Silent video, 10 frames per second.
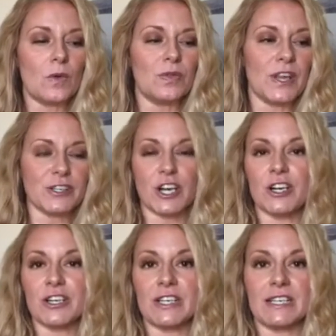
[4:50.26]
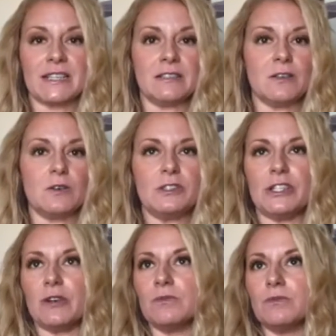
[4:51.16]
They're targeting,
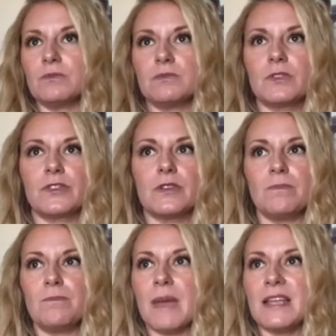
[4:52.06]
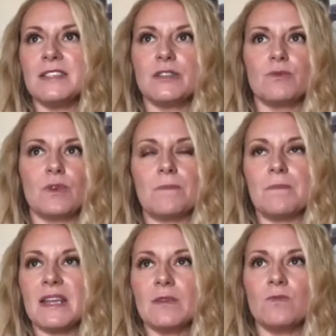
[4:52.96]
men
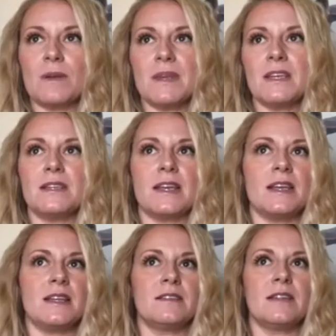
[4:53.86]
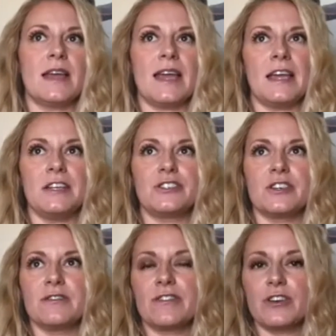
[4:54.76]
and women in the age
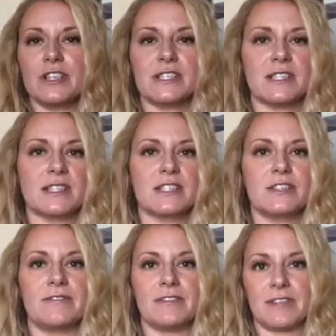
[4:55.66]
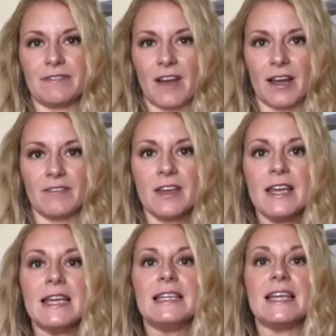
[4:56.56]
of 36 to 55.
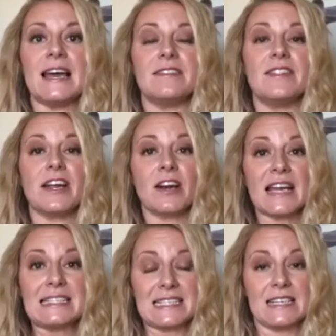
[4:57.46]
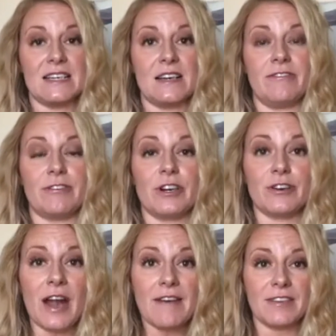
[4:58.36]
yet their idea for a
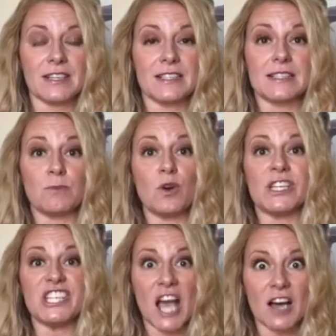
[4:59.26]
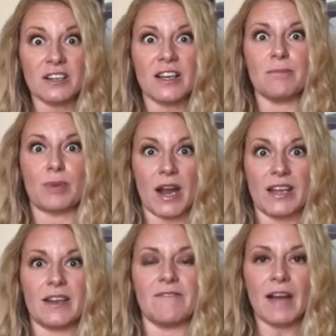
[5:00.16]
graphic is someone young,
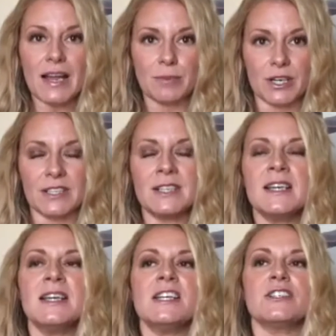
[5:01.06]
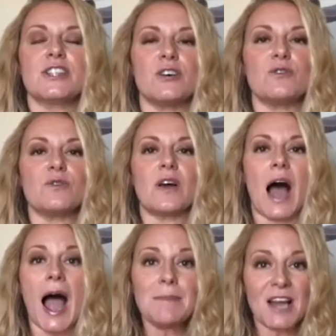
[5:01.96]
bright, and vibrant. So
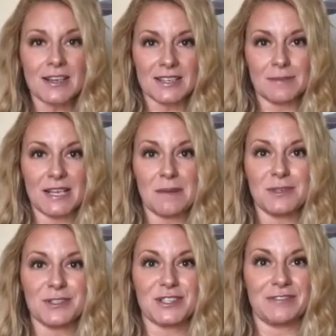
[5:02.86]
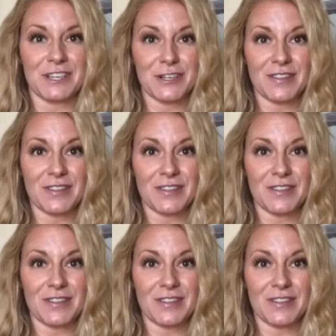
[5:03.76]
I'm not going to be able to figure